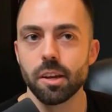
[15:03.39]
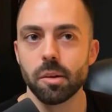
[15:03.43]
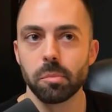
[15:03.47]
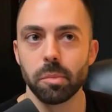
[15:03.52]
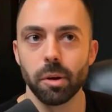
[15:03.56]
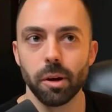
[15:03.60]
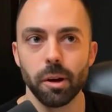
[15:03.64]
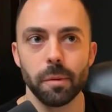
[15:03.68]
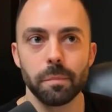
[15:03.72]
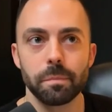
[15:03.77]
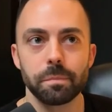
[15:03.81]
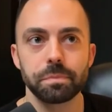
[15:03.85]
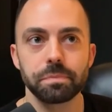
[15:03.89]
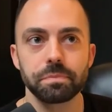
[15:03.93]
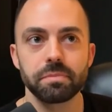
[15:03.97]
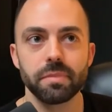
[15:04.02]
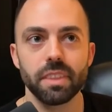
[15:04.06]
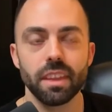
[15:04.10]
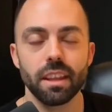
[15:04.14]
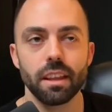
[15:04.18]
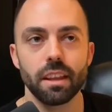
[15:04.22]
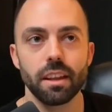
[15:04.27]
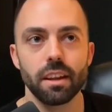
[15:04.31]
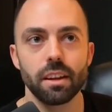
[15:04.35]
But
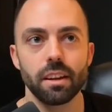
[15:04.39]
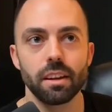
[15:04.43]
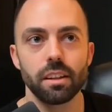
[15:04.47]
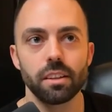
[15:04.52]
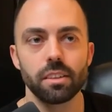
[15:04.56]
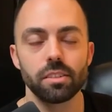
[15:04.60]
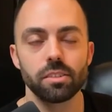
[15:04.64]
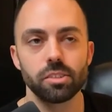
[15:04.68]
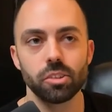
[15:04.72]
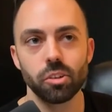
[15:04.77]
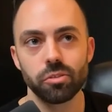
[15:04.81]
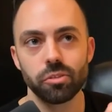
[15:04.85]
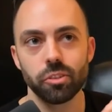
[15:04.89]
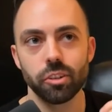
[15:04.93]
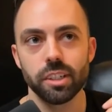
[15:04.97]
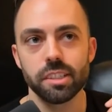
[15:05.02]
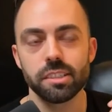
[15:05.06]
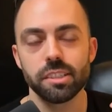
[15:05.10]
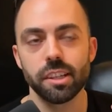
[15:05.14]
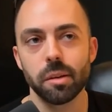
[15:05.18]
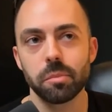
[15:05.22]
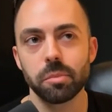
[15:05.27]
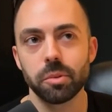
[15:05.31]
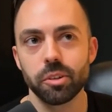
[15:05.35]
so, for
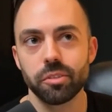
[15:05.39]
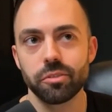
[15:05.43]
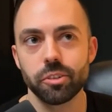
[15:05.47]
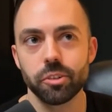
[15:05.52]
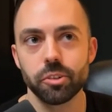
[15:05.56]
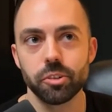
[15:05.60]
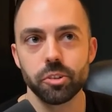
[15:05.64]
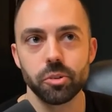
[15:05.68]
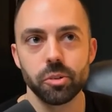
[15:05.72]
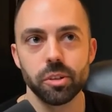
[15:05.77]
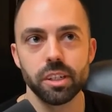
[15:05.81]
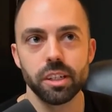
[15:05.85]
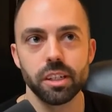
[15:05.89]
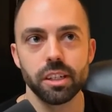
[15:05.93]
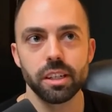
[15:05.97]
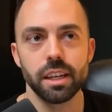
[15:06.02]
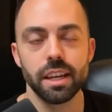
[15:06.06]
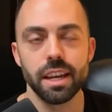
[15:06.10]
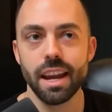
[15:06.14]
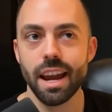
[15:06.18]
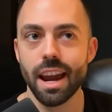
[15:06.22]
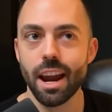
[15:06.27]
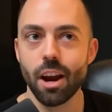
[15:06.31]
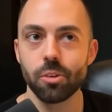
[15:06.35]
example, if you're doing
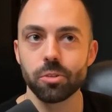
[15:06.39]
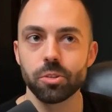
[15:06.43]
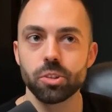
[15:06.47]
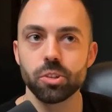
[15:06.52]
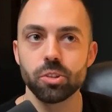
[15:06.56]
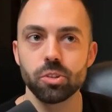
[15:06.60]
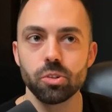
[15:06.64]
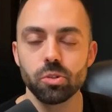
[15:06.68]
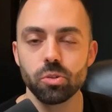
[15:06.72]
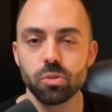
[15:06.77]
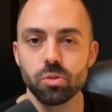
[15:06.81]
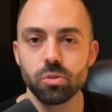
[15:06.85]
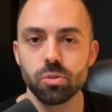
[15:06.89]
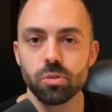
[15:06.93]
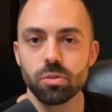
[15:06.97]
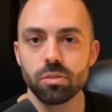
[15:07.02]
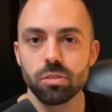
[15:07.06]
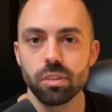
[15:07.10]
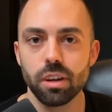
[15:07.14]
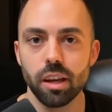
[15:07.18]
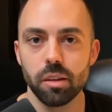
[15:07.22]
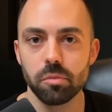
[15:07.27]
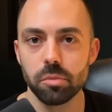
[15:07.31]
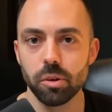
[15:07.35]
a how-to
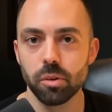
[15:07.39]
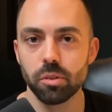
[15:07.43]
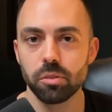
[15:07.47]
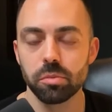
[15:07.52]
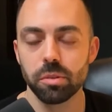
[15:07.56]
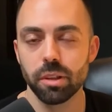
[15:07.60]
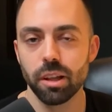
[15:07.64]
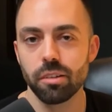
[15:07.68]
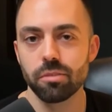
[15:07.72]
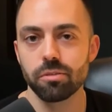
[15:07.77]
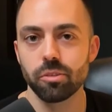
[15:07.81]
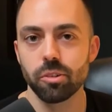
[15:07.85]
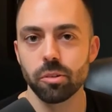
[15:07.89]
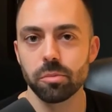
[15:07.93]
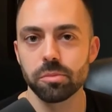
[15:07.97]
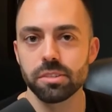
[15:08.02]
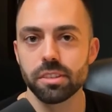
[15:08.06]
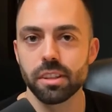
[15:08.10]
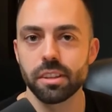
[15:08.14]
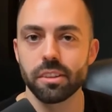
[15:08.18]
on both platforms,